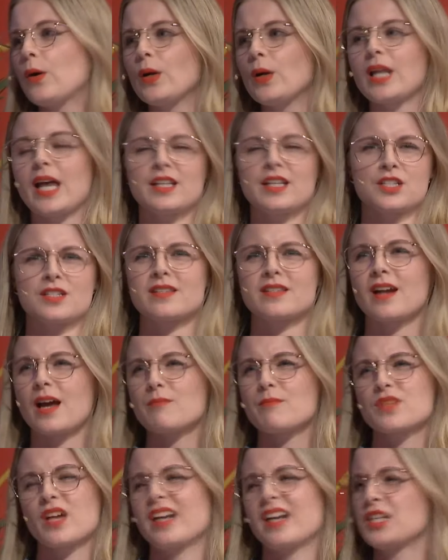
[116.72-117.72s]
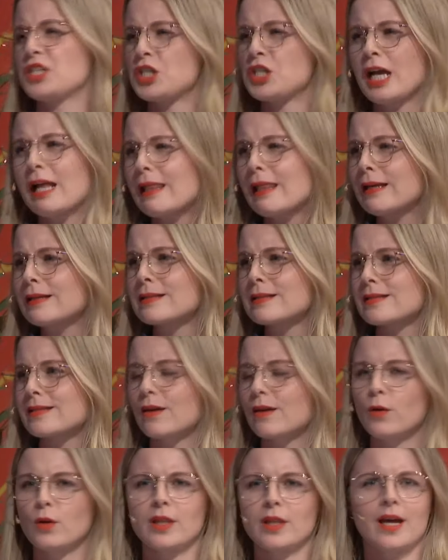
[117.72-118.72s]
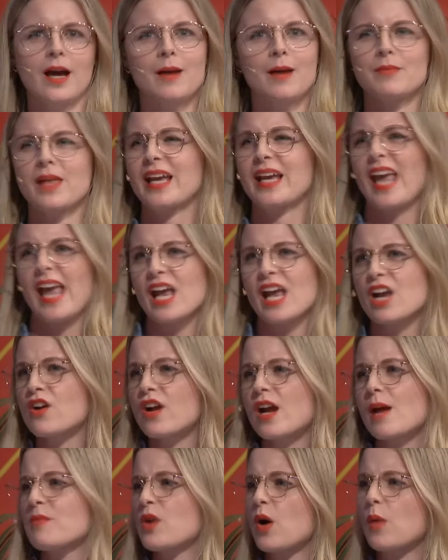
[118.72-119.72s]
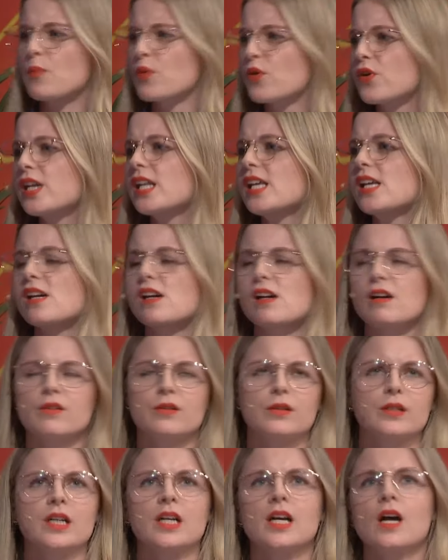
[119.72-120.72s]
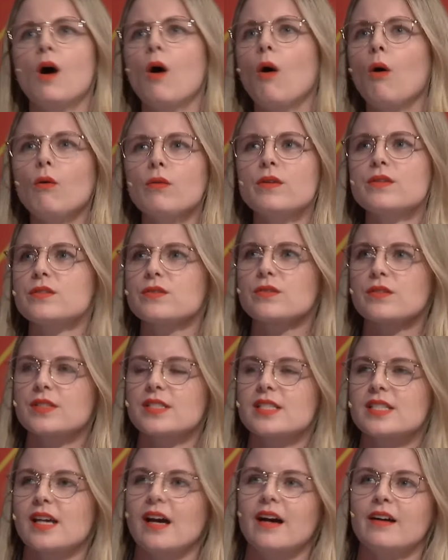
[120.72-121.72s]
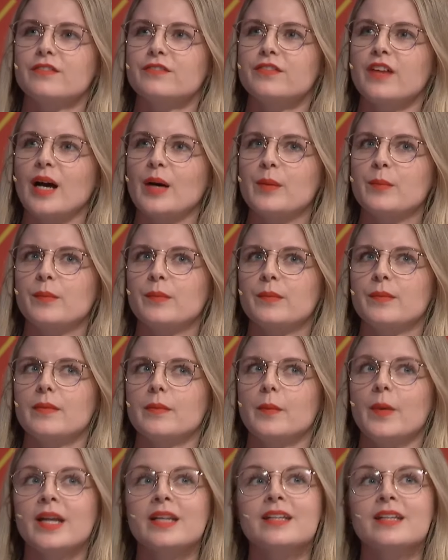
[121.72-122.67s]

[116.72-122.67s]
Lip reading: like just that I'm kind of jealous, or that I'm like angry I'm not prettier, or all this sort of stuff. We ended